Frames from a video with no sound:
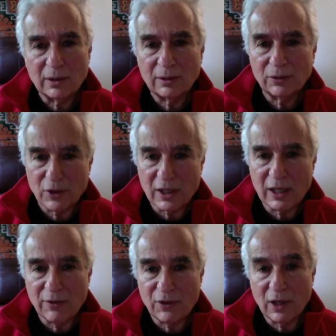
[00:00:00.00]
for the
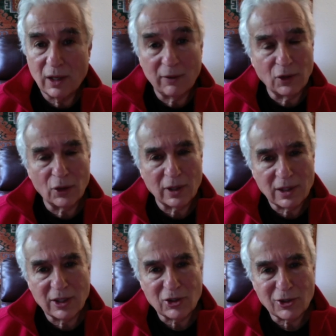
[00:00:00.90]
gift of your
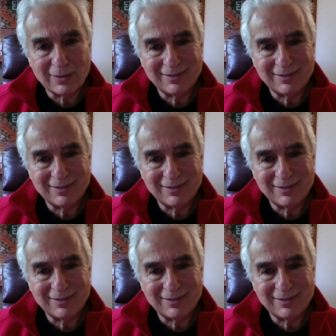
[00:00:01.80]
attention.